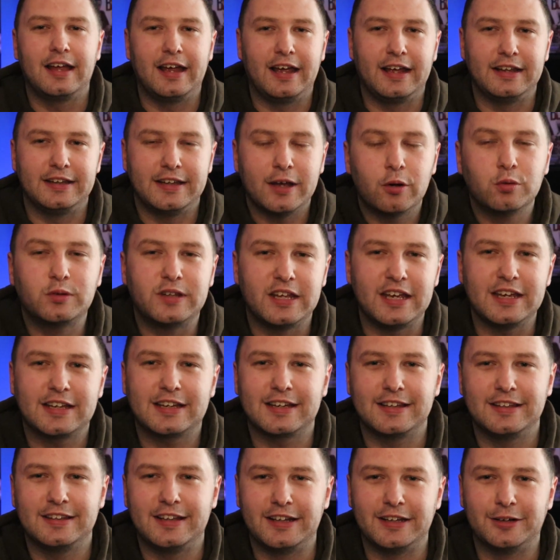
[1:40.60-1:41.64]
Uh, they'll
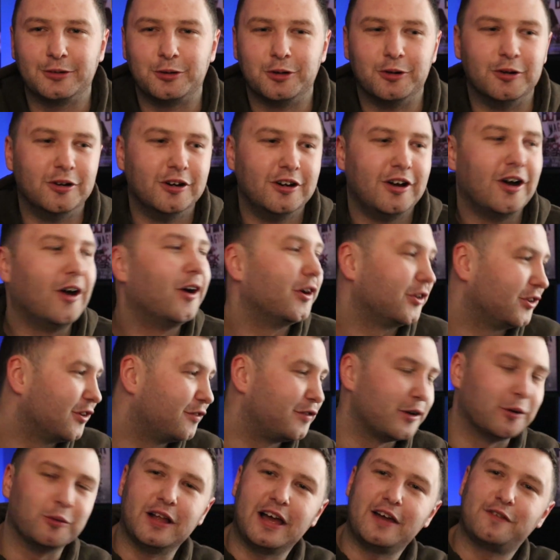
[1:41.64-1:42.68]
take it, and then I'll go, oh, you
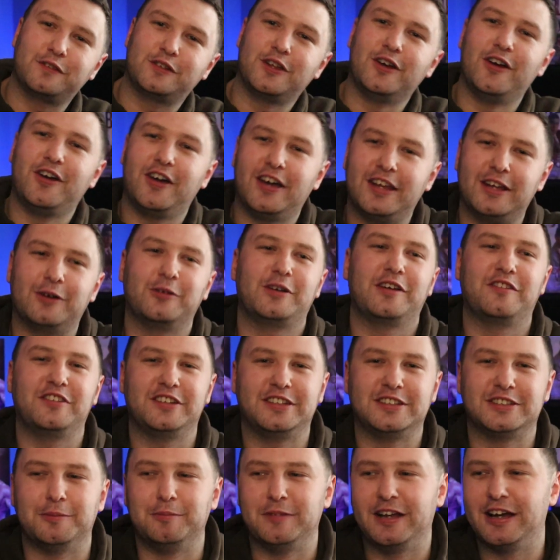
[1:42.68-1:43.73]
feel left out, and I'll give
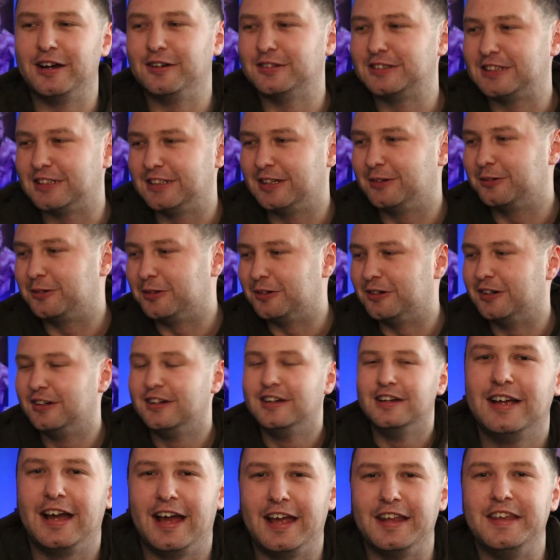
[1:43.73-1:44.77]
it to somebody else, and I'll go,
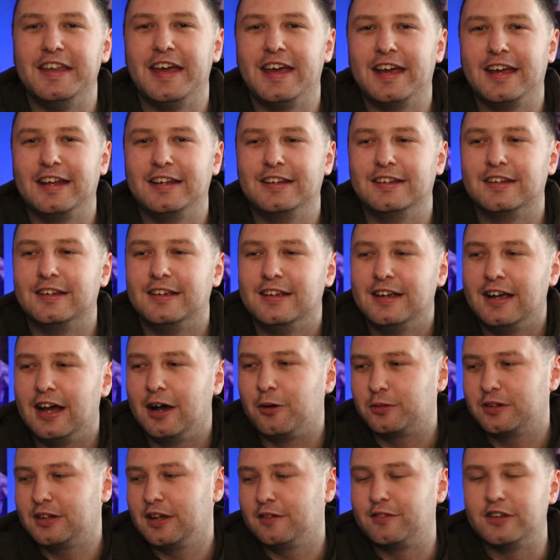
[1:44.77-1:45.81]
and then
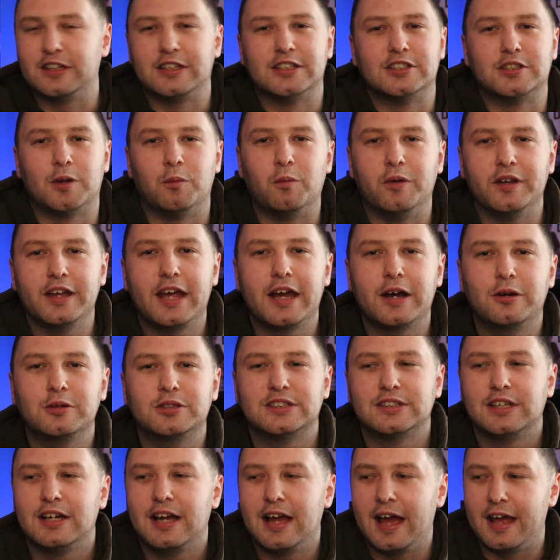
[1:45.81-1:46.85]
I'll give it to someone
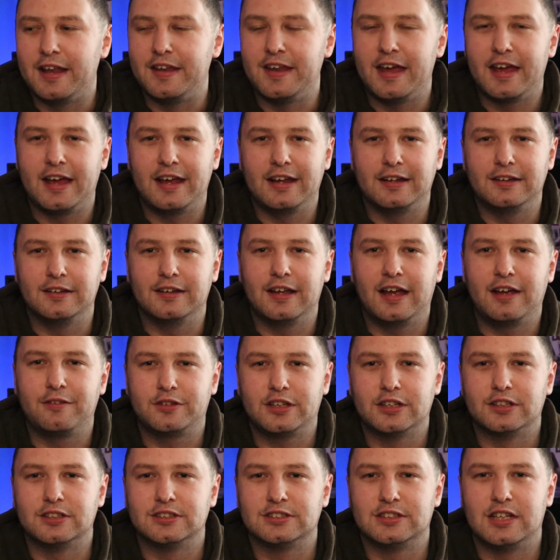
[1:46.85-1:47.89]
else, and then
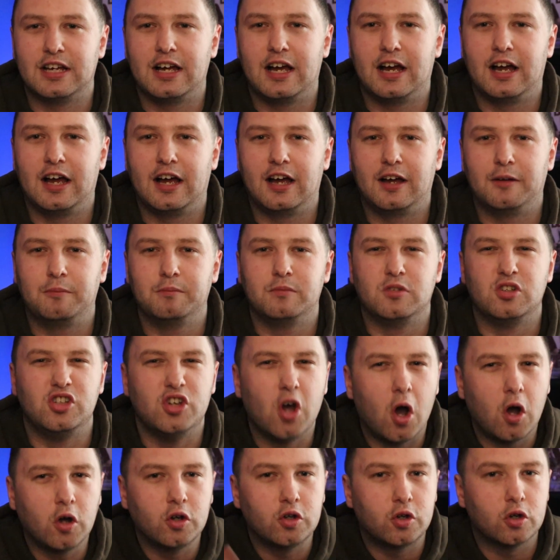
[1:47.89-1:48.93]
if there's like a
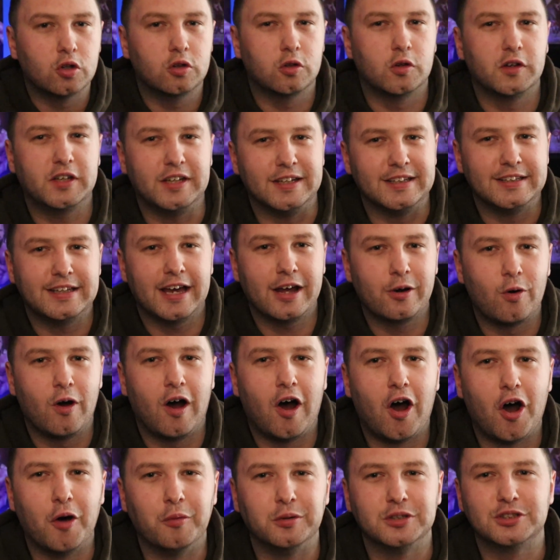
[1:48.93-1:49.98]
young, good-looking
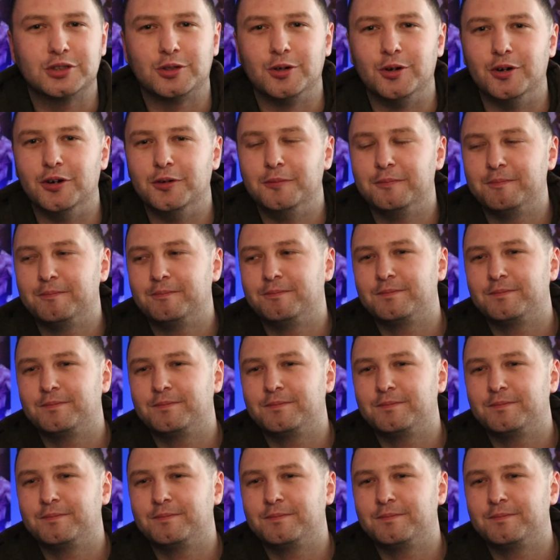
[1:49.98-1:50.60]
girl, I always go,